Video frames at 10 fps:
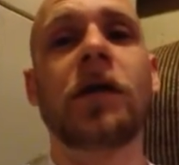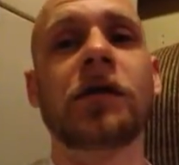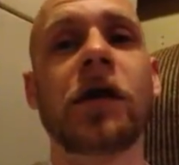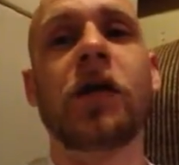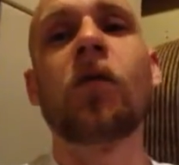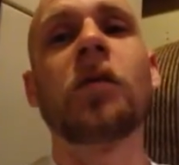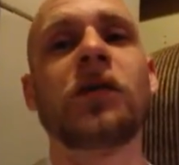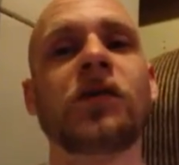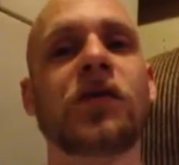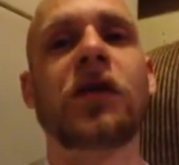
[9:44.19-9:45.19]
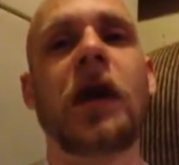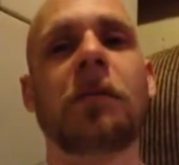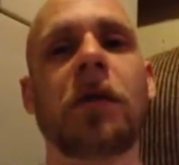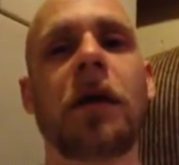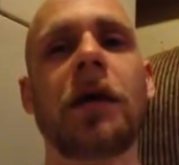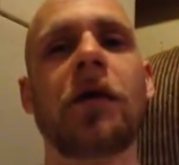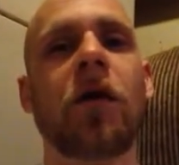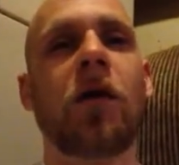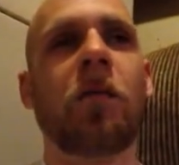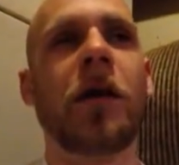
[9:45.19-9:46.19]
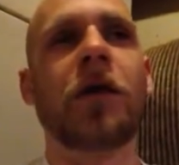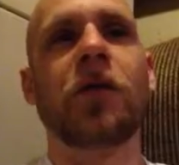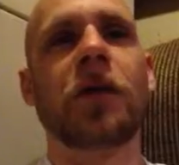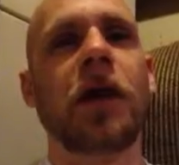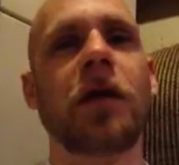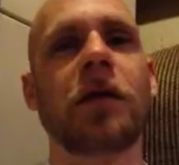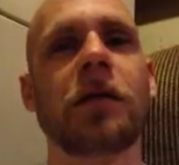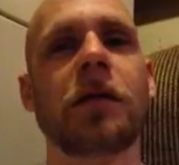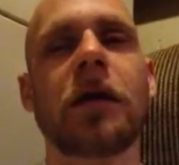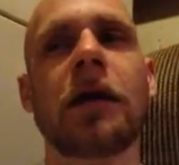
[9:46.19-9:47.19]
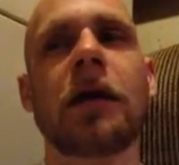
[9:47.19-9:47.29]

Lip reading: Because I normally just stop playing or I'll make a new character.